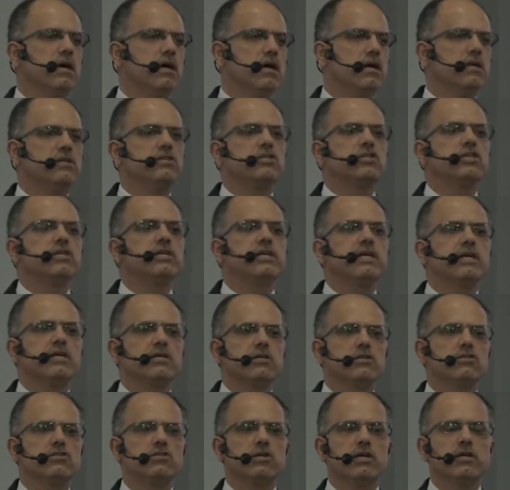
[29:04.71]

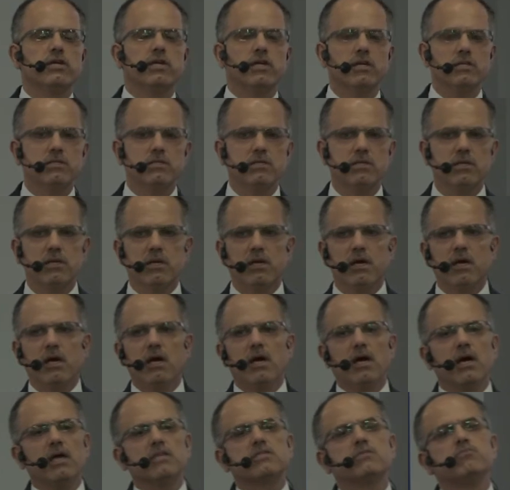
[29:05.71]
integrated circuits
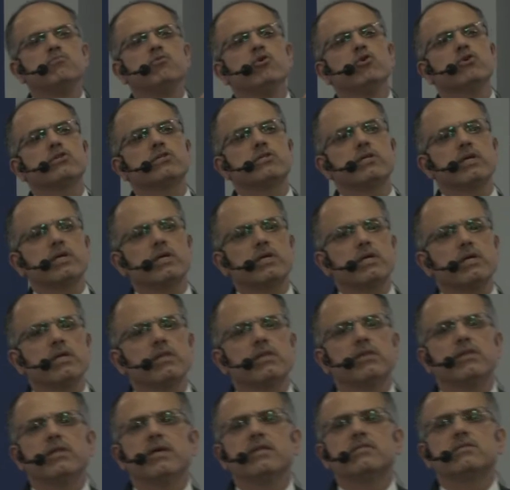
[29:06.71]
a small circuit
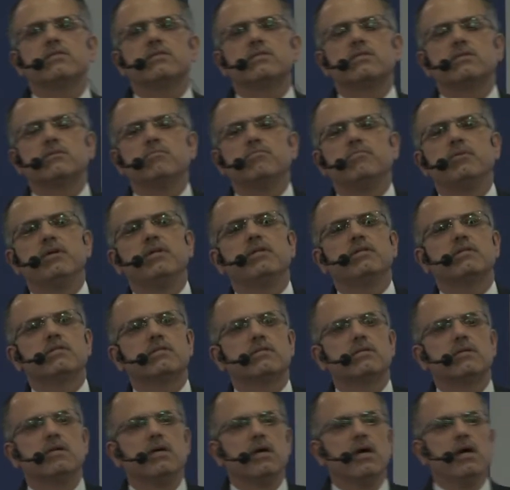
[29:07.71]
that's
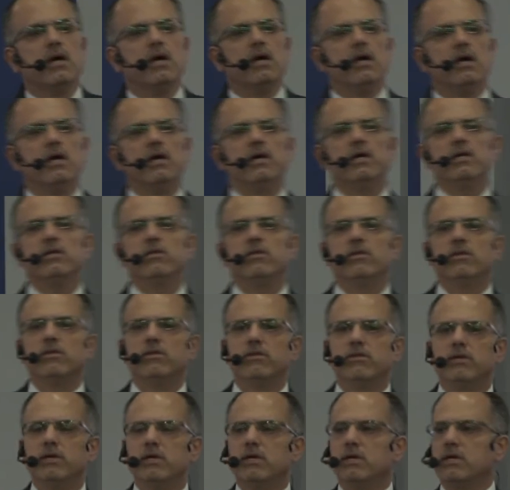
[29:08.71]
built in
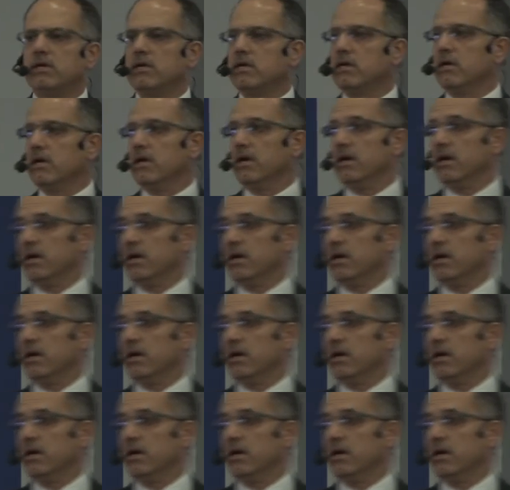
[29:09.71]
the